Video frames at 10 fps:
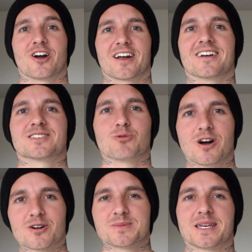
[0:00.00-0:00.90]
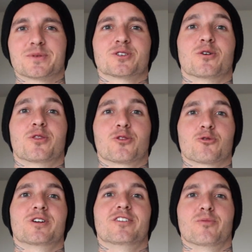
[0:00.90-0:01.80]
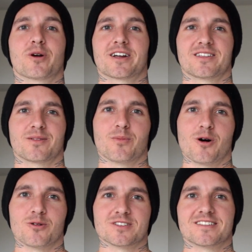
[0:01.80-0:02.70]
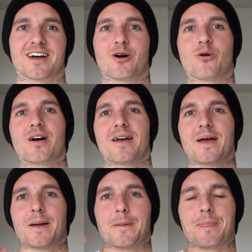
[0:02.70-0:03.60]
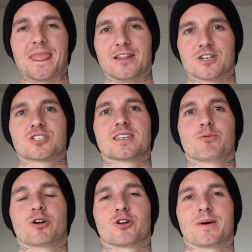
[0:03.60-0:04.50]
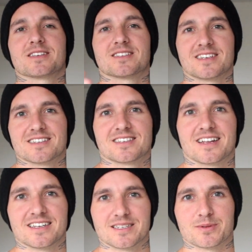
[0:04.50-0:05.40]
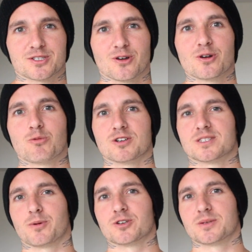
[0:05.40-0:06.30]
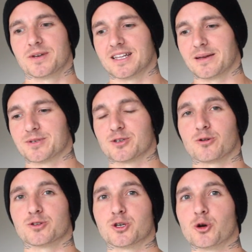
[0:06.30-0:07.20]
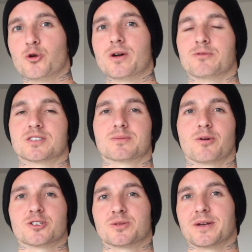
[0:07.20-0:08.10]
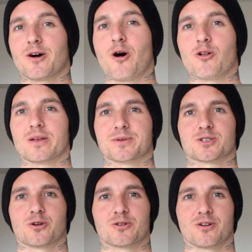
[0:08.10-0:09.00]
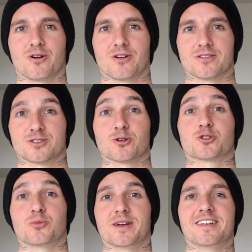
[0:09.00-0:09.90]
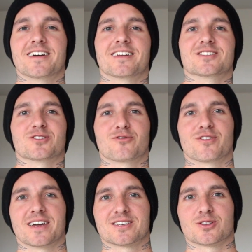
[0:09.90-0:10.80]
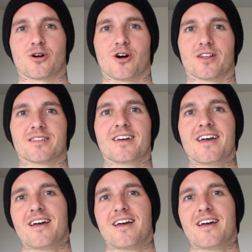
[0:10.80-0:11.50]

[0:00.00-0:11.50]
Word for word: Alright guys, so welcome to episode 3 of Breaking the Mold. Now, initially what you're about to see in today's episode was supposed to be in episode 2. It was supposed to be a whole episode on social media and its effects on